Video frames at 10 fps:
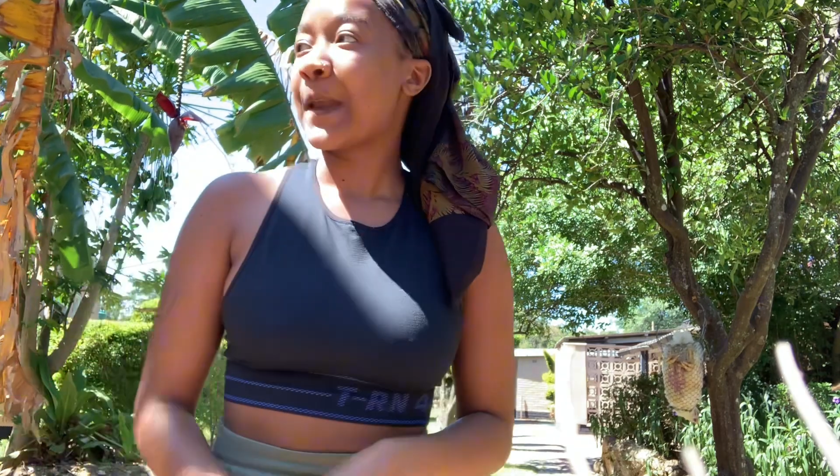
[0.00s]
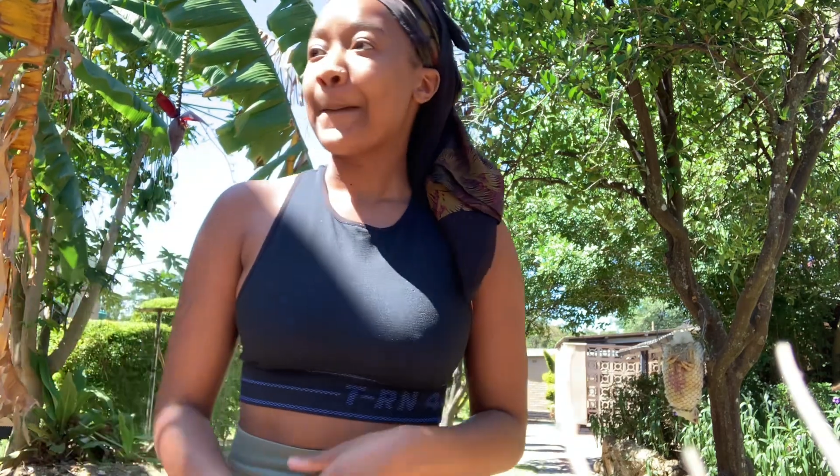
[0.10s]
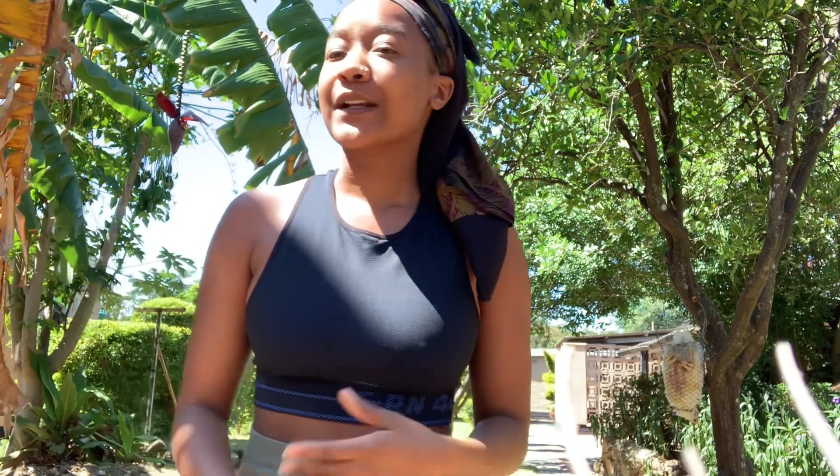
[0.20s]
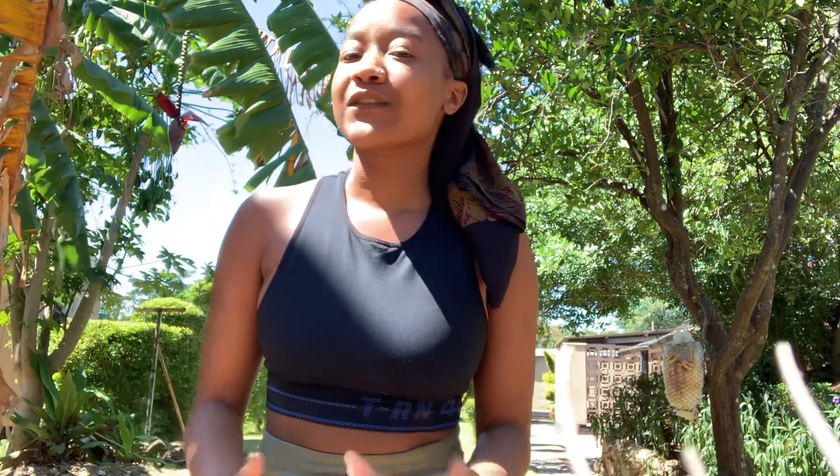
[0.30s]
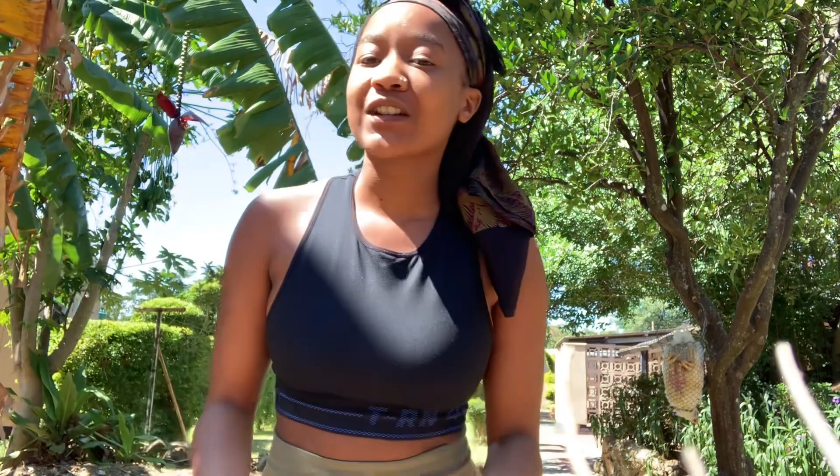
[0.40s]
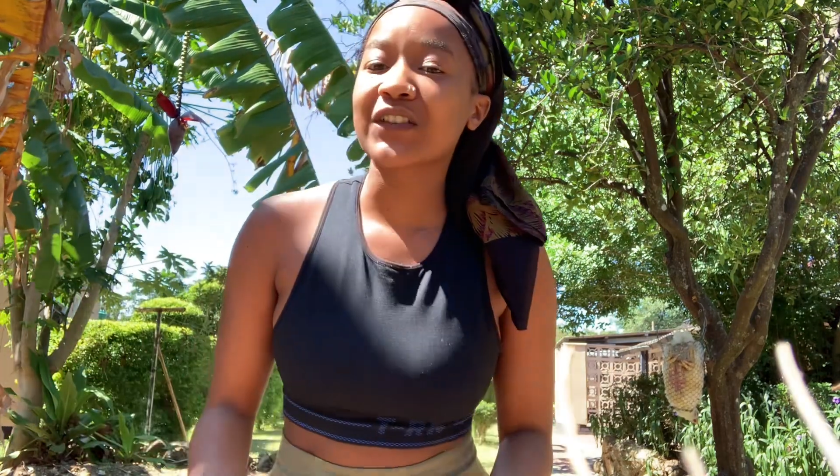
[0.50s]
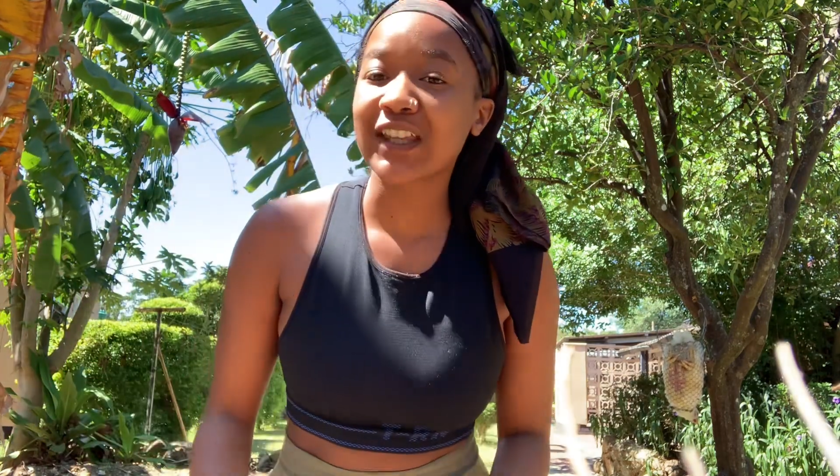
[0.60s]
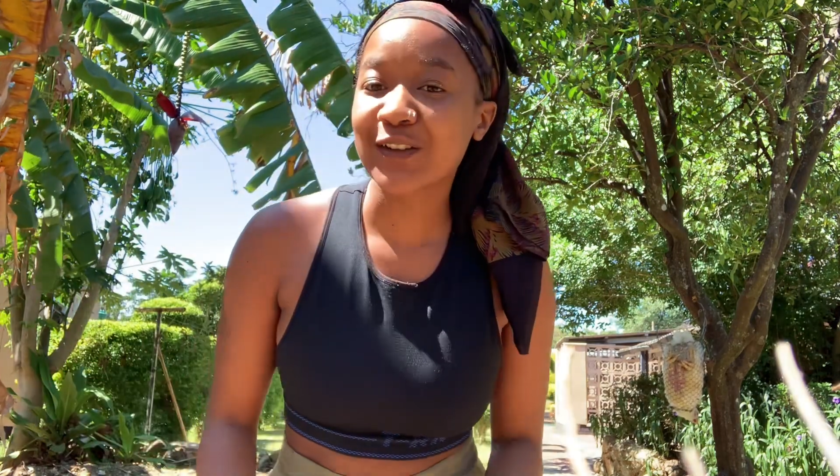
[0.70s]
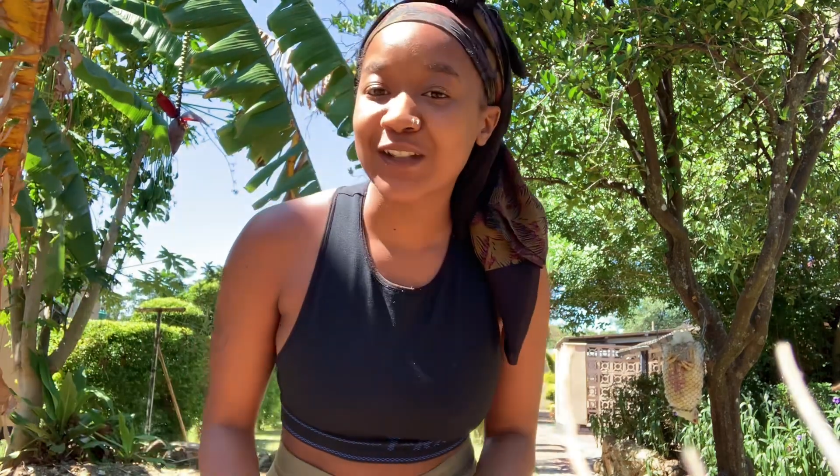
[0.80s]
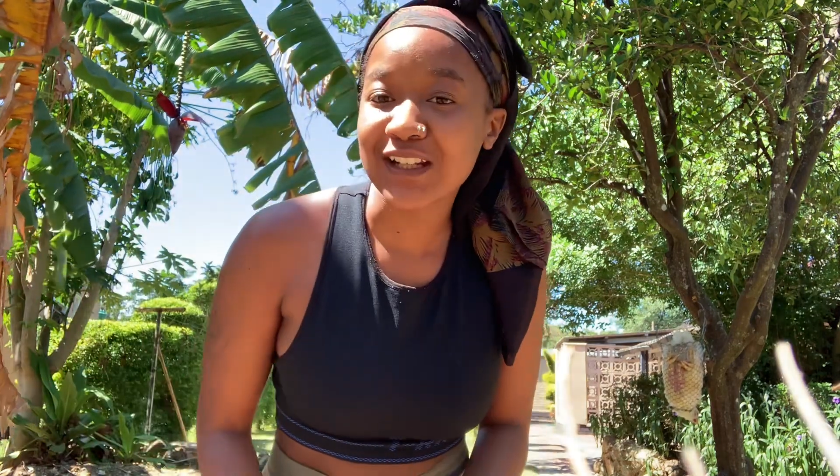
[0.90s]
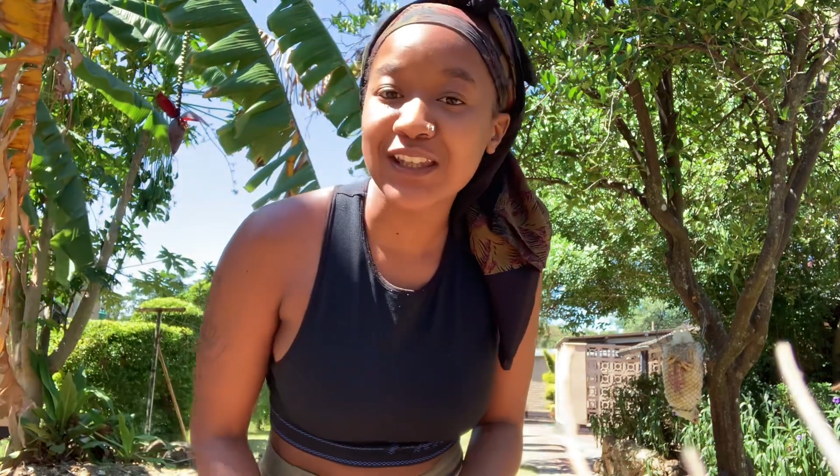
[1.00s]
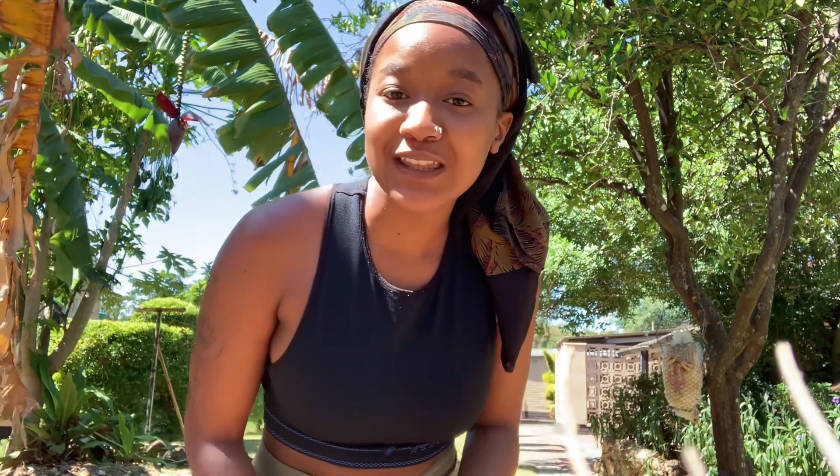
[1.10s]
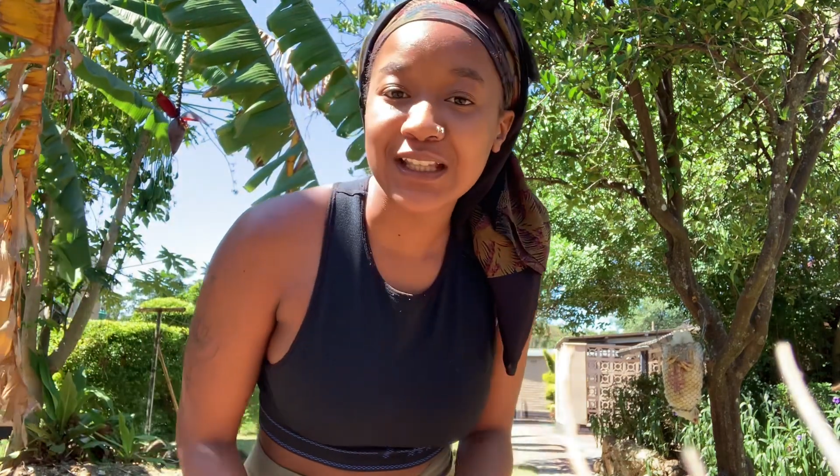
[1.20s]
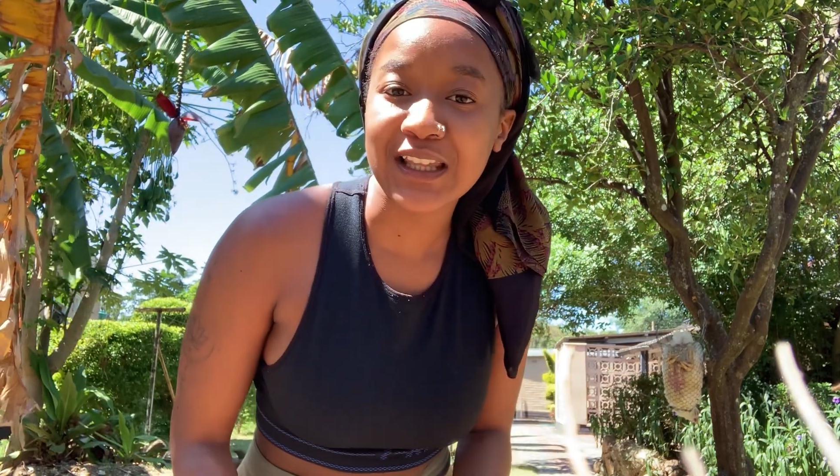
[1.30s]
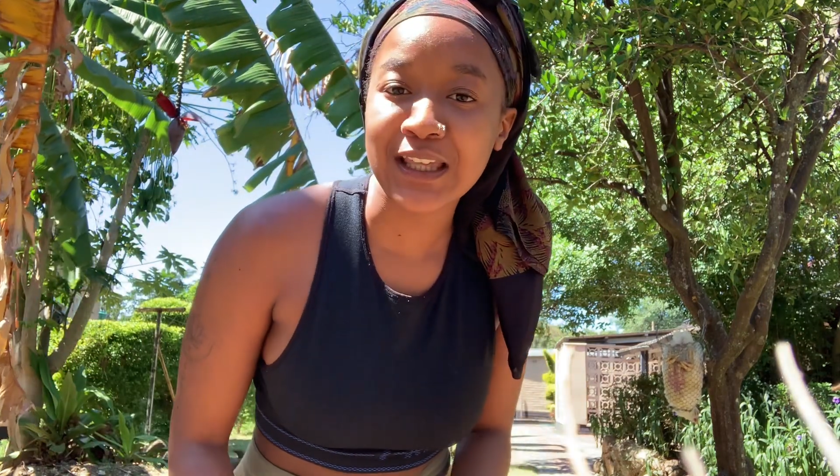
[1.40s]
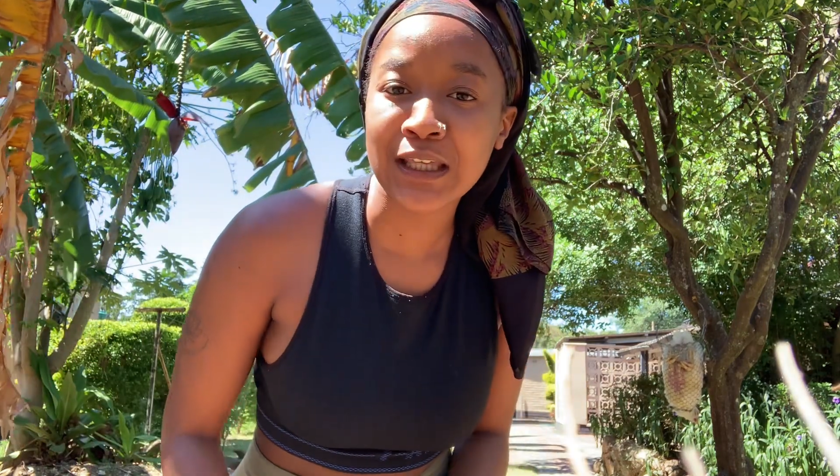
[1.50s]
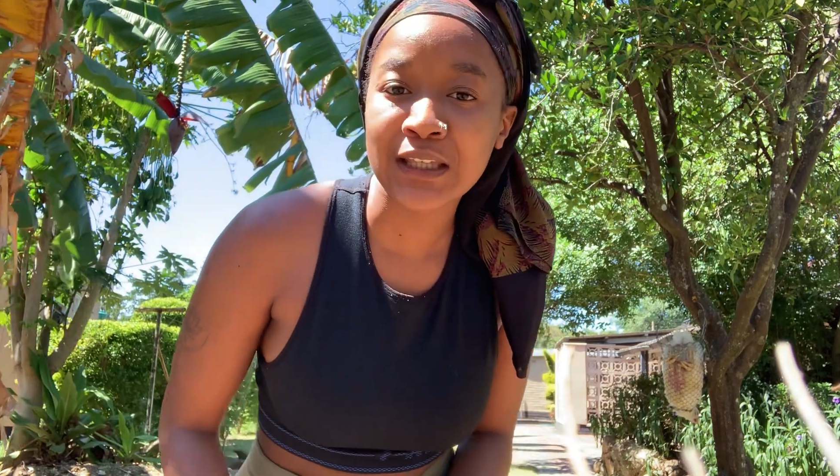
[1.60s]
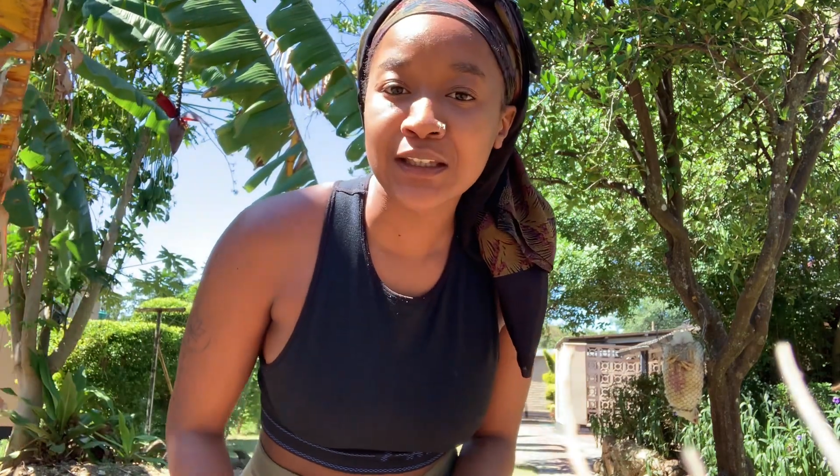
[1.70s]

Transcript: But I've never killed anything like